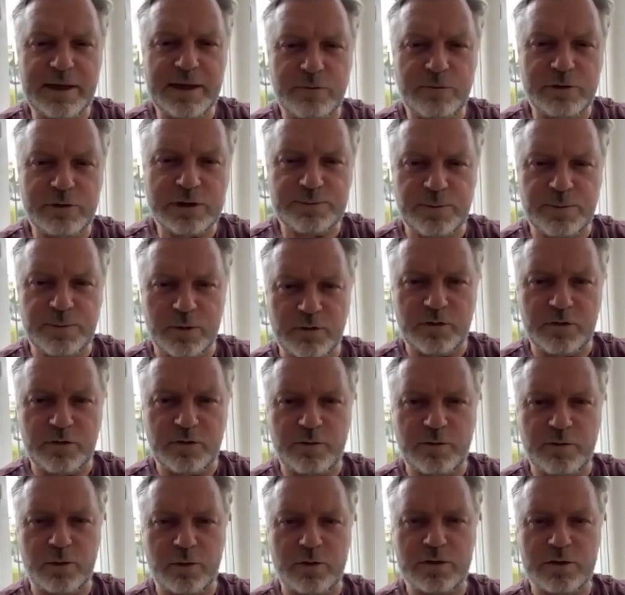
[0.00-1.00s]
a
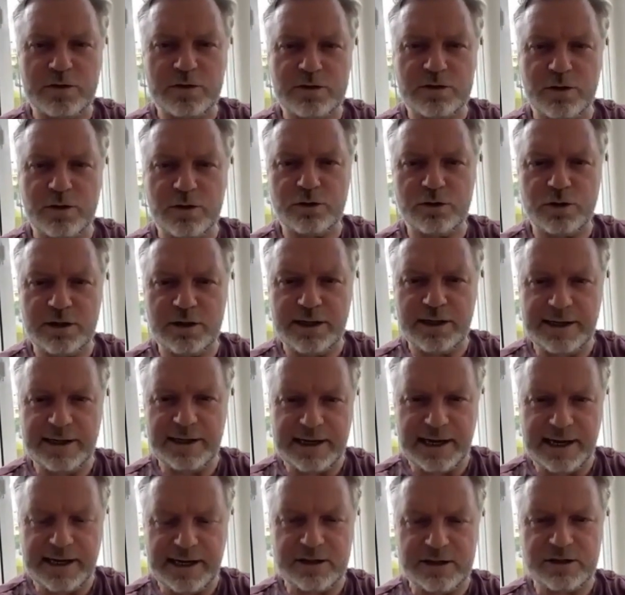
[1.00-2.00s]
responsible, socially
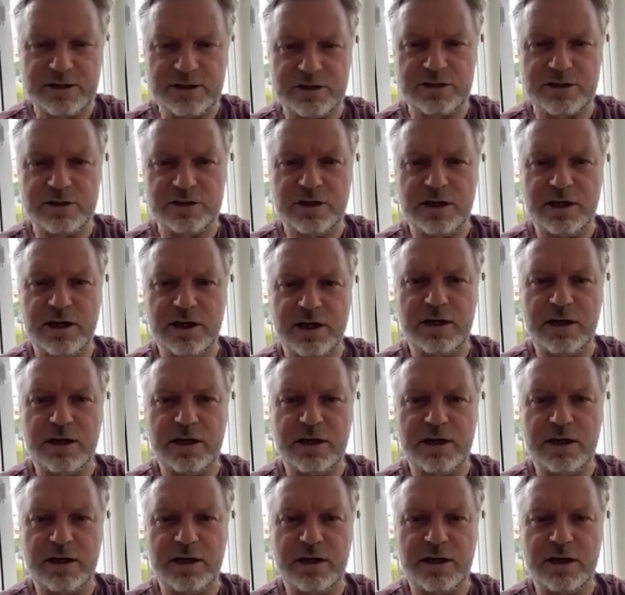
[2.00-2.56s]
engaged,